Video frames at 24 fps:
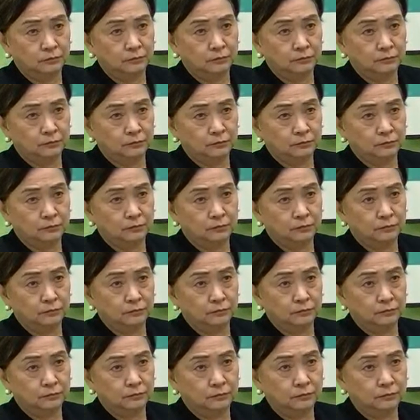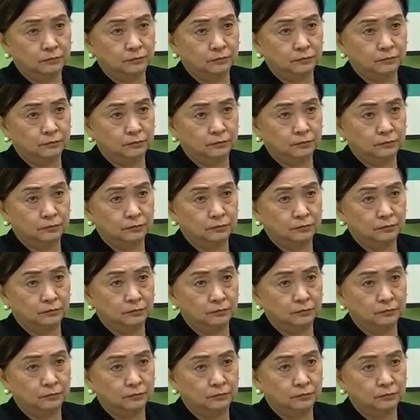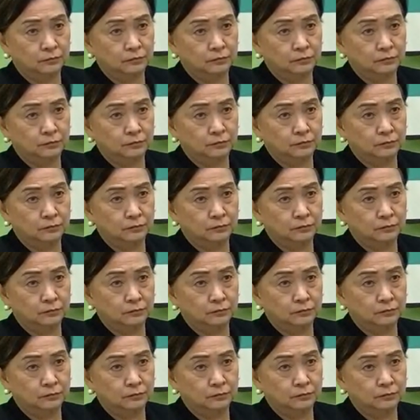The person shown says nothing.